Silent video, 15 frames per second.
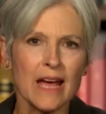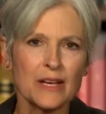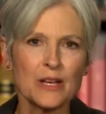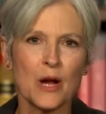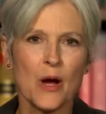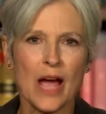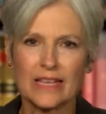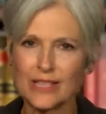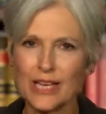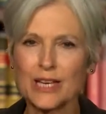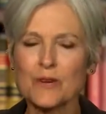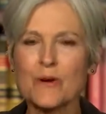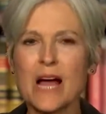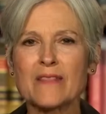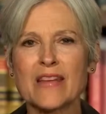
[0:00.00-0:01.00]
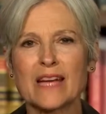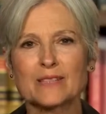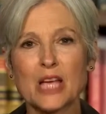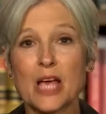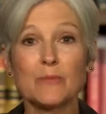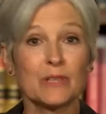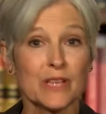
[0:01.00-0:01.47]
You know, sitting around
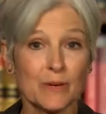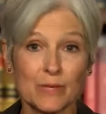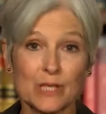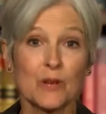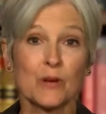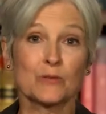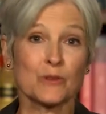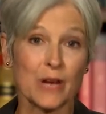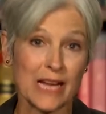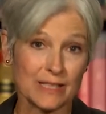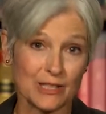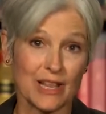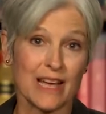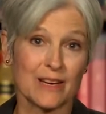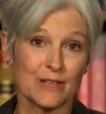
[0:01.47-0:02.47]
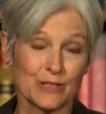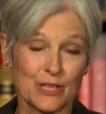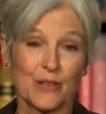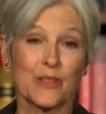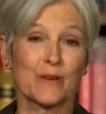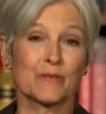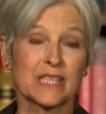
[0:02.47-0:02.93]
that table, there was no translator,
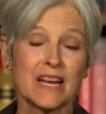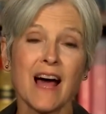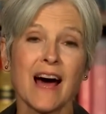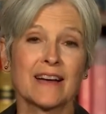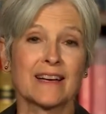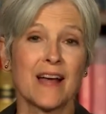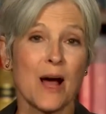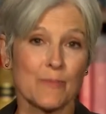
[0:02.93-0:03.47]
so there was not an